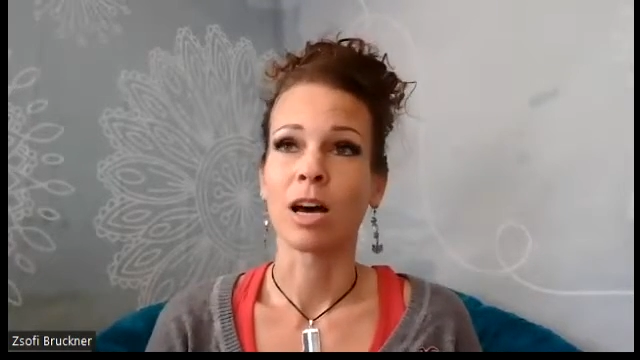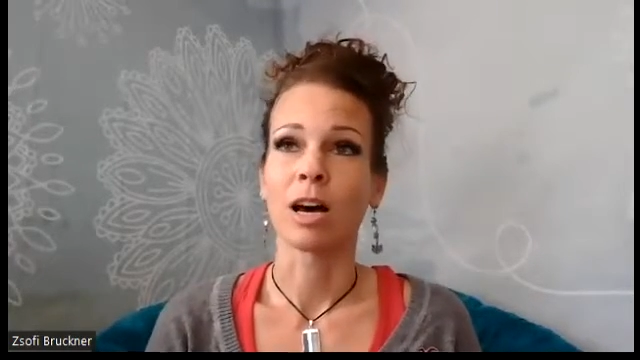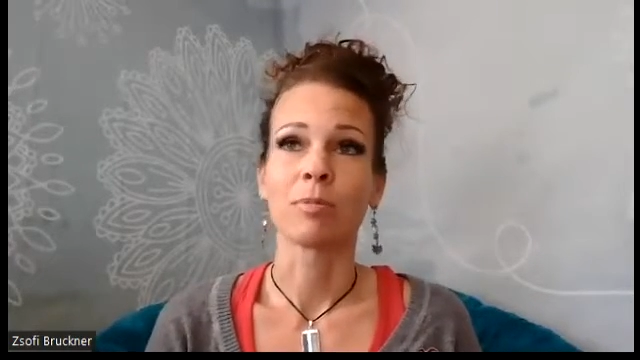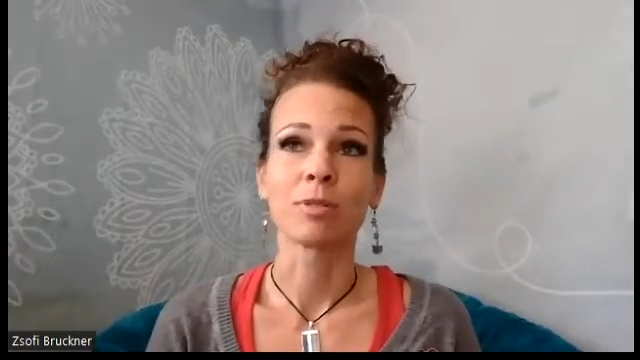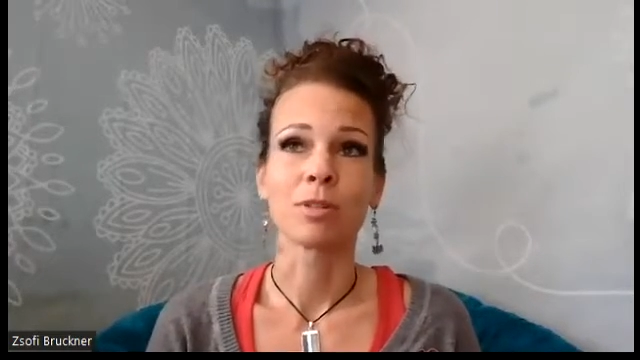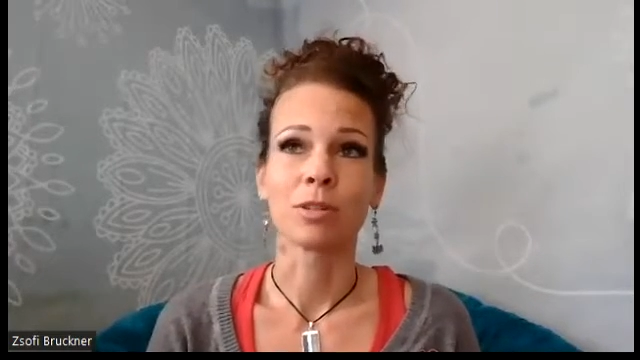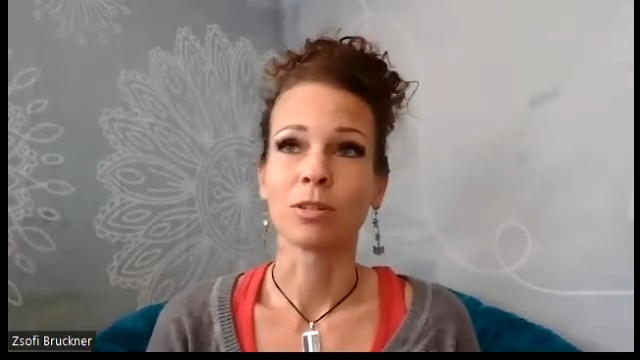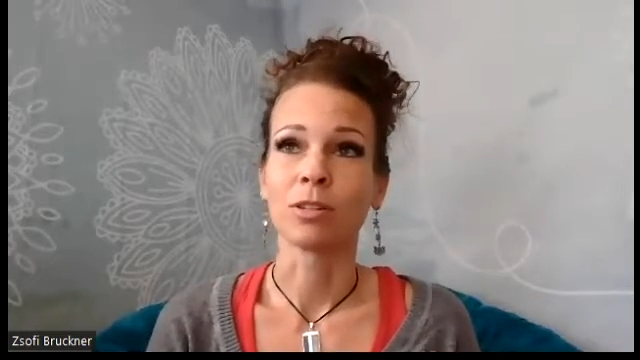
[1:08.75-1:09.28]

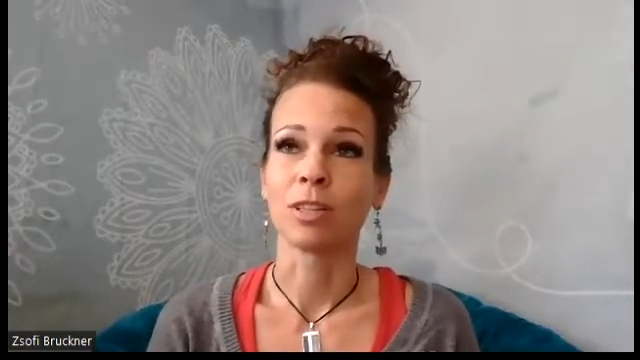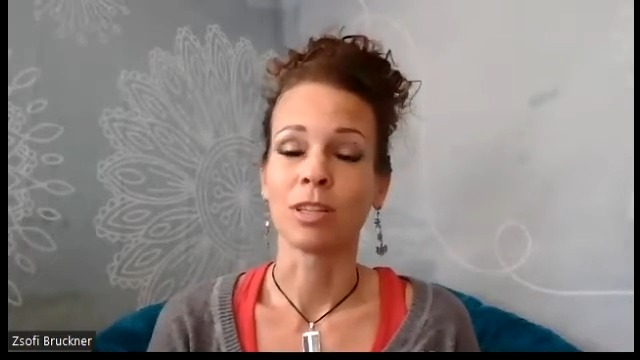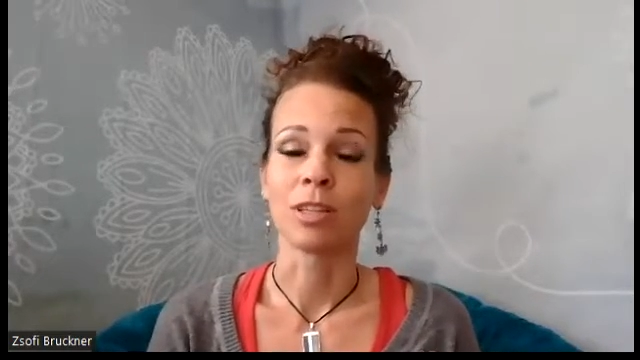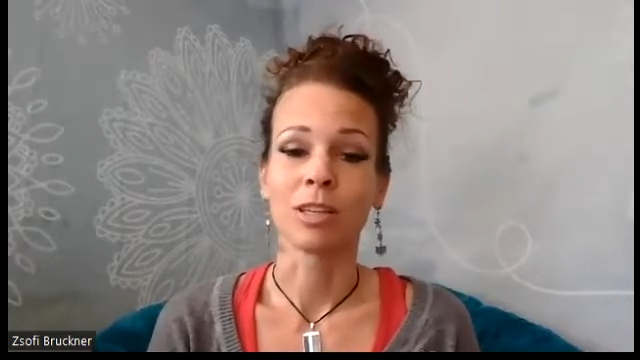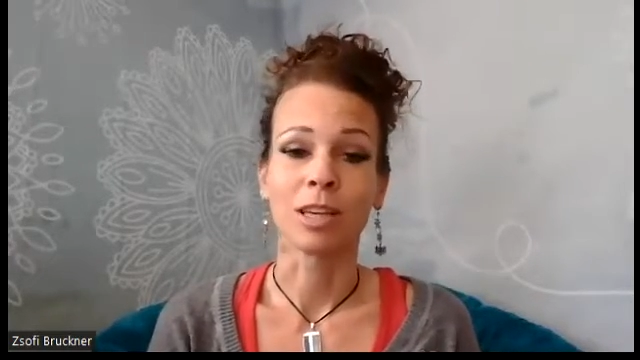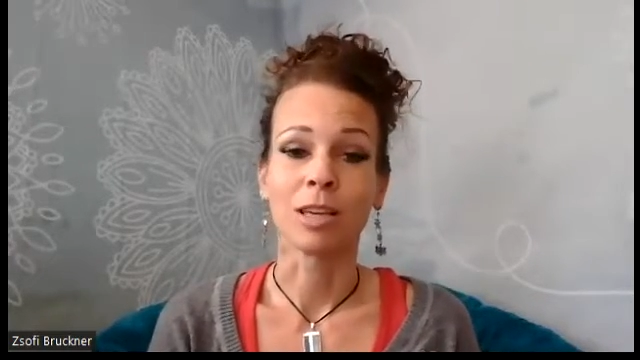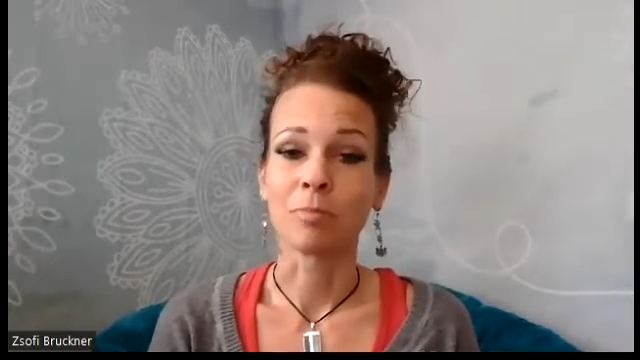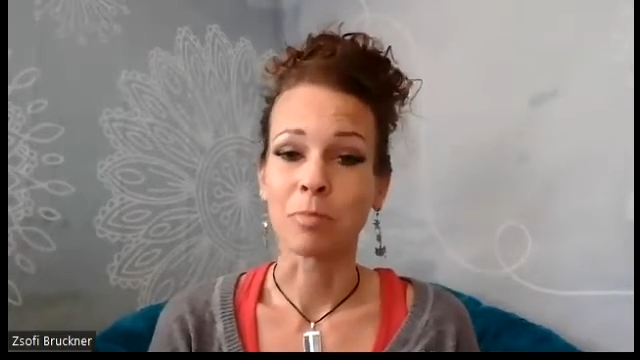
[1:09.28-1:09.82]

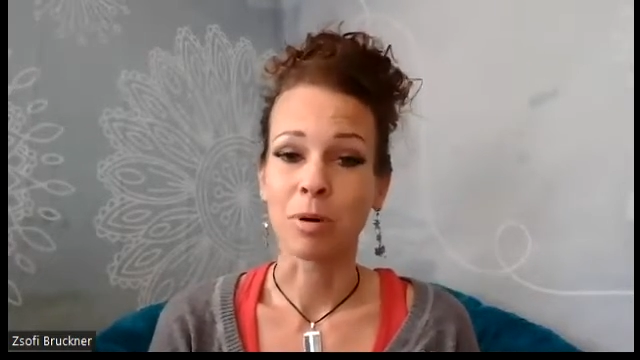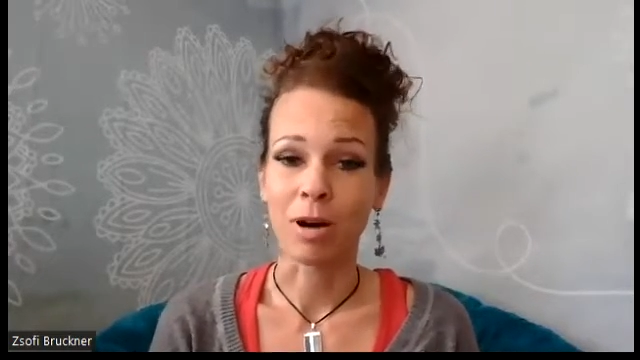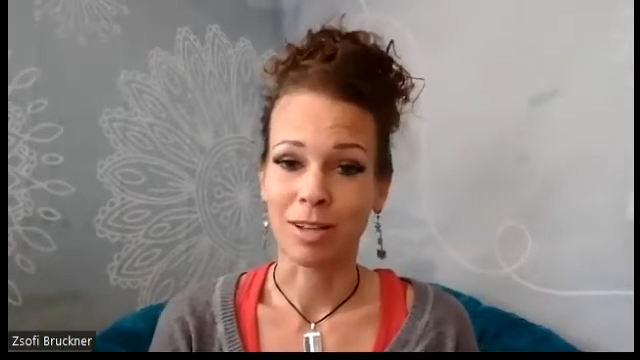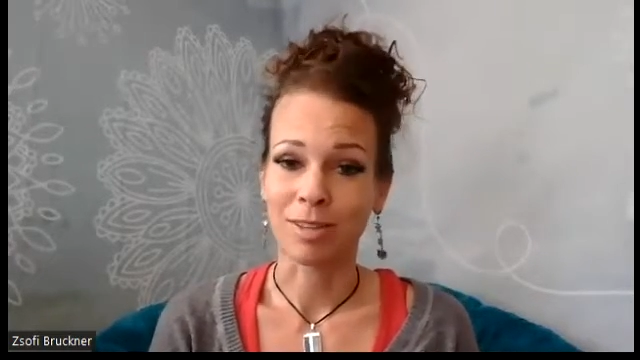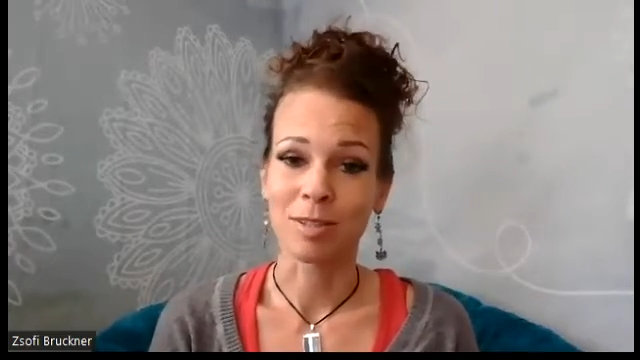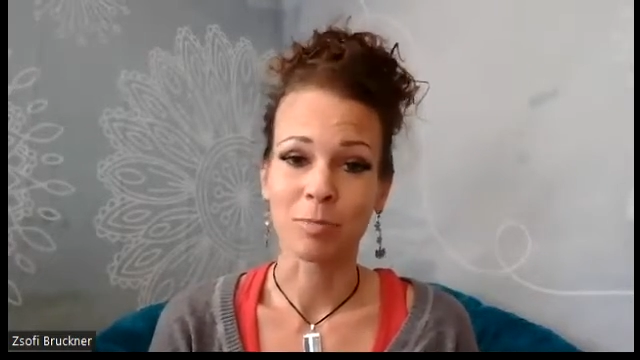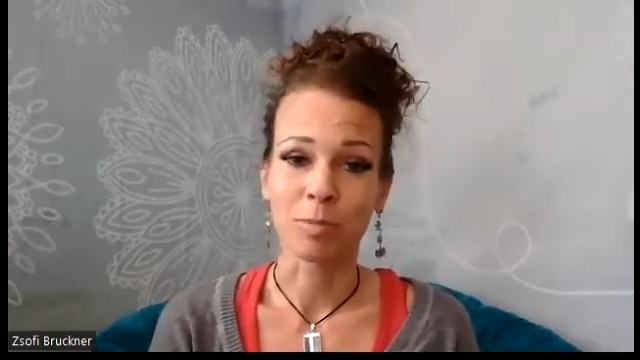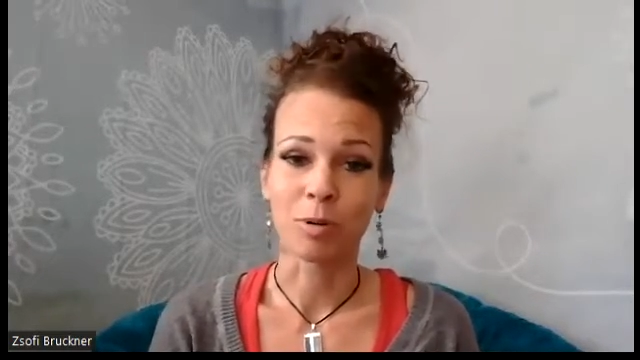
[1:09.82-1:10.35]
absolutely
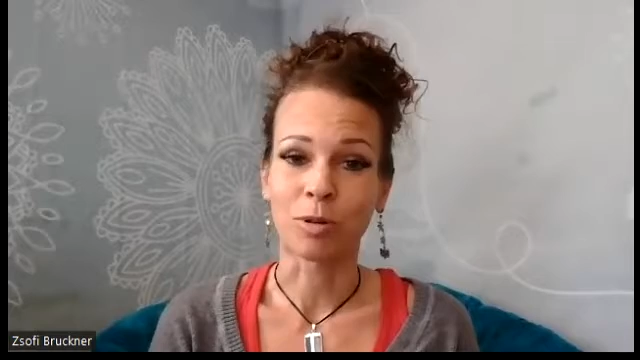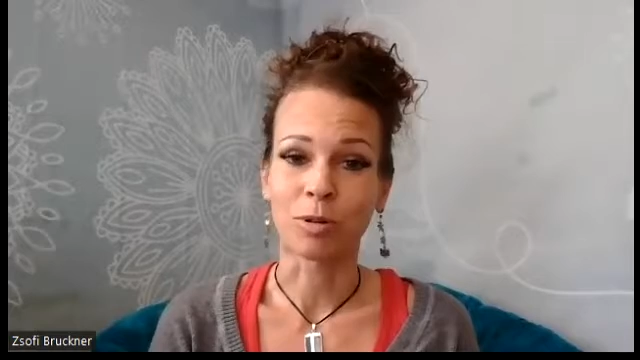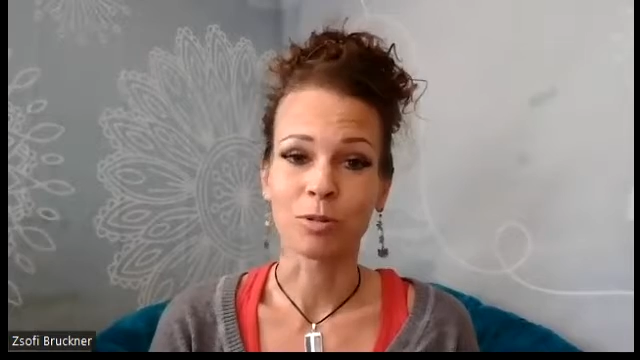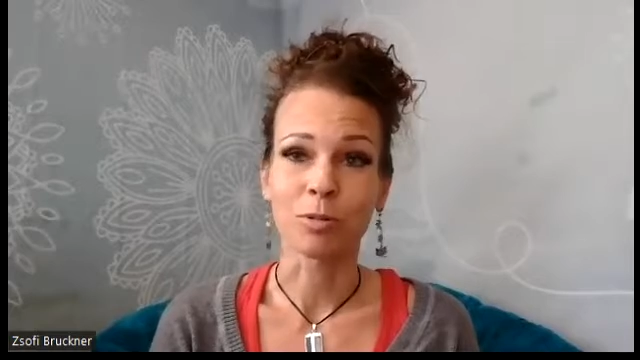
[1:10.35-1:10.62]
impossible